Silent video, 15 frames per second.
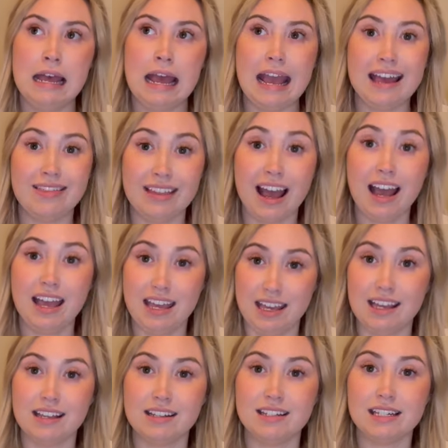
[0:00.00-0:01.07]
and that
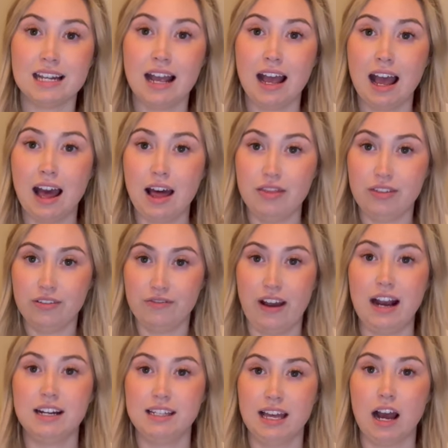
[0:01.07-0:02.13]
is the
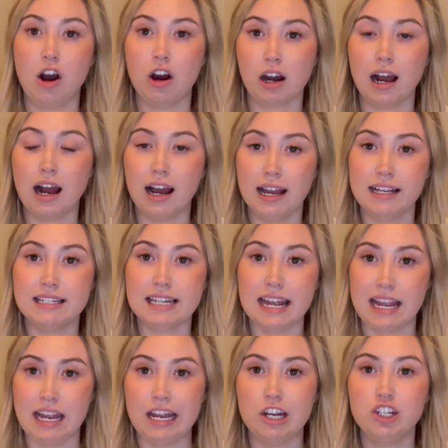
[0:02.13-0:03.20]
fact that our eyes
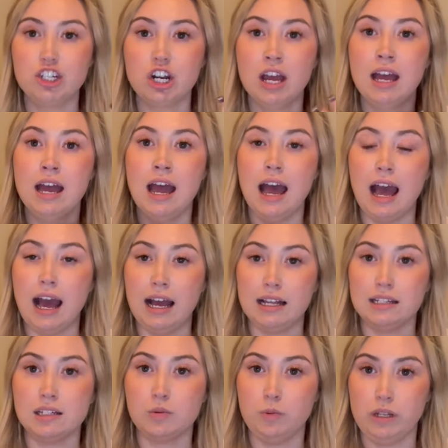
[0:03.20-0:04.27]
age
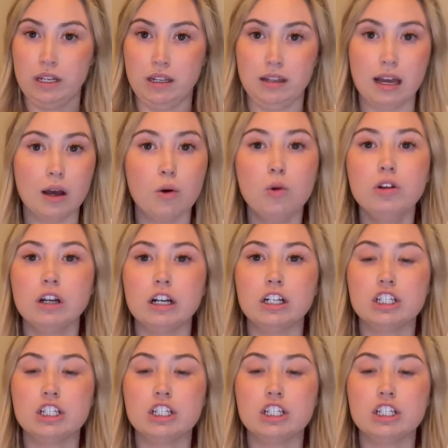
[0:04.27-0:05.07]
as we get older.